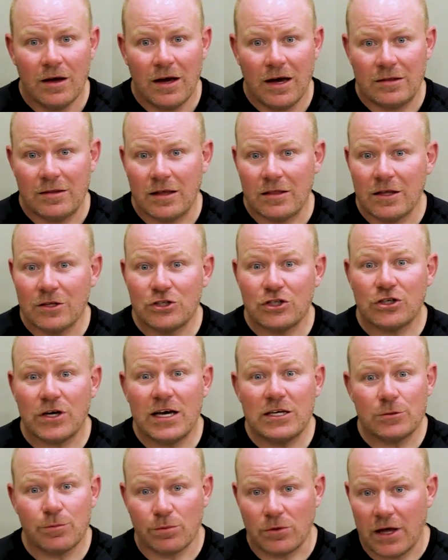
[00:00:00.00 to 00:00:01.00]
and then the
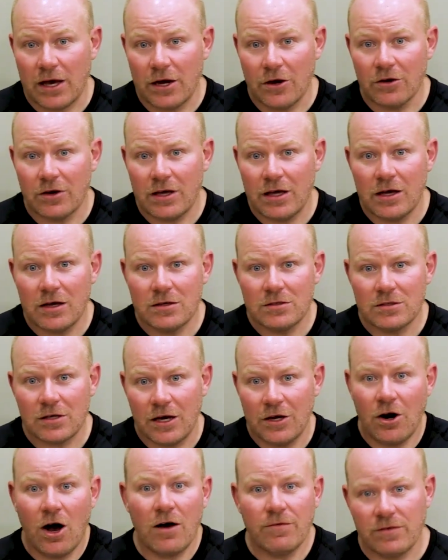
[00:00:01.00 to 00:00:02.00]
chase player is
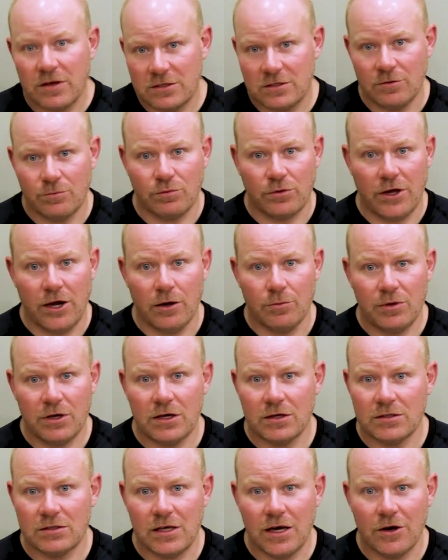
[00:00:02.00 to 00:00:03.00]
an offensive player
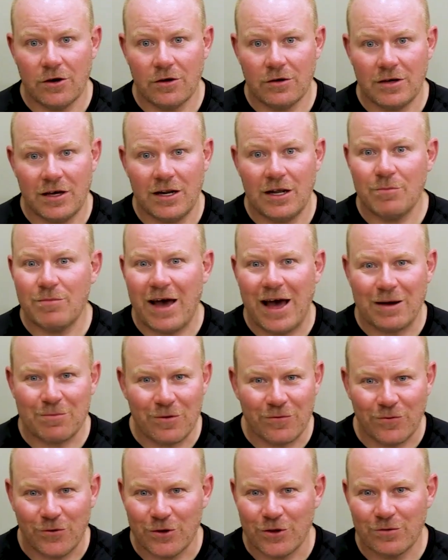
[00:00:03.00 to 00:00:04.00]
because they're getting back
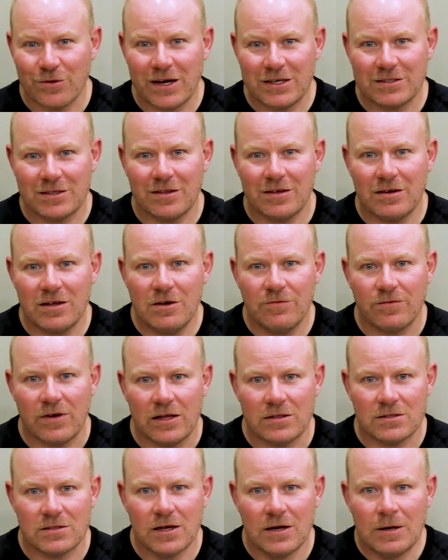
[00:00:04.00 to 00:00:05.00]
before the rest of the
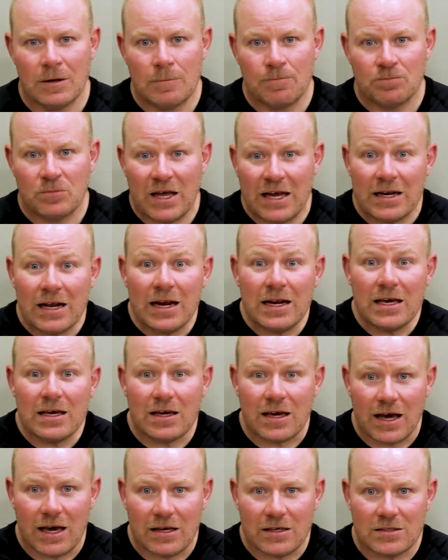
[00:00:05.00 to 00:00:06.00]
defense. In any
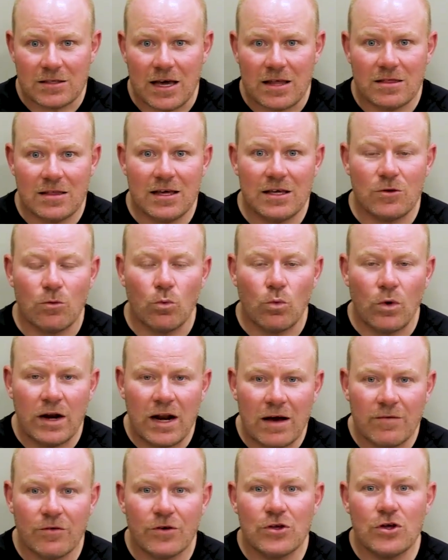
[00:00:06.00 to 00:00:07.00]
case, I think
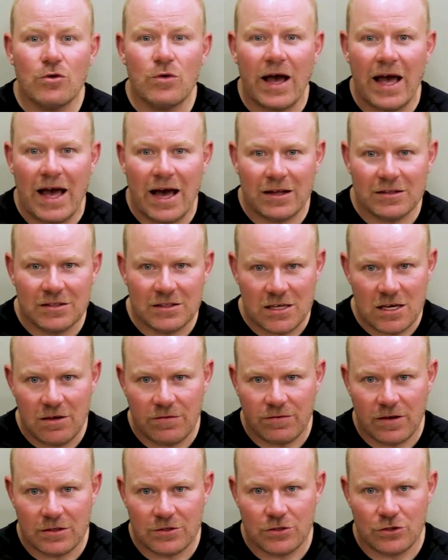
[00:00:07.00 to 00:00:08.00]
whenever you add
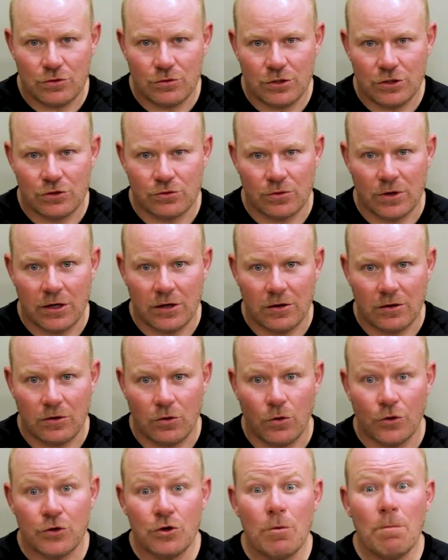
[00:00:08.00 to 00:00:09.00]
defense to a drill
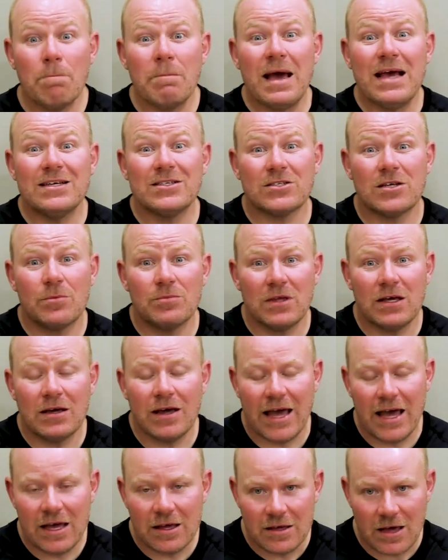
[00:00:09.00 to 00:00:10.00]
or you make something
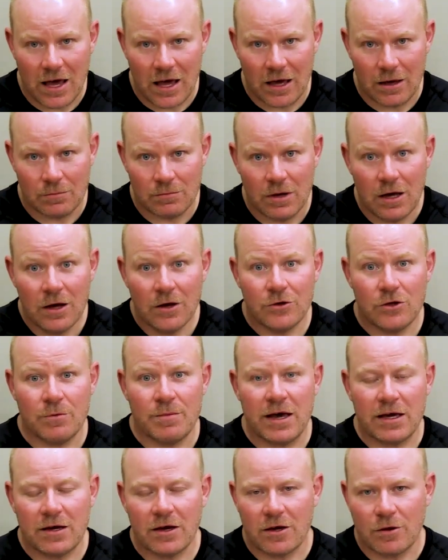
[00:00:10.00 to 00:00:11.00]
a game, you
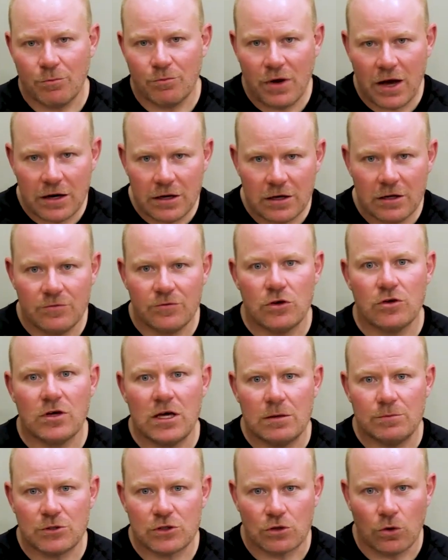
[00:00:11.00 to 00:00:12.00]
make it competitive, you
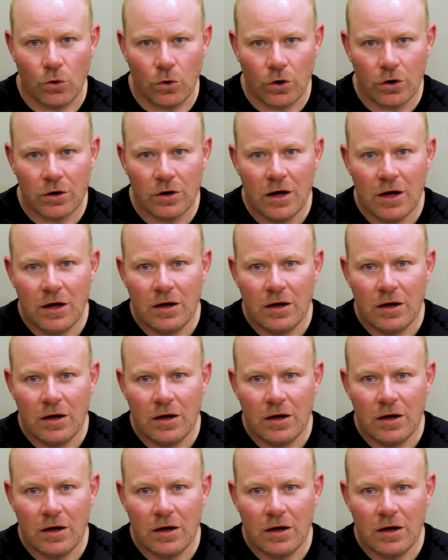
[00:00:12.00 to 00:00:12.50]
keep score,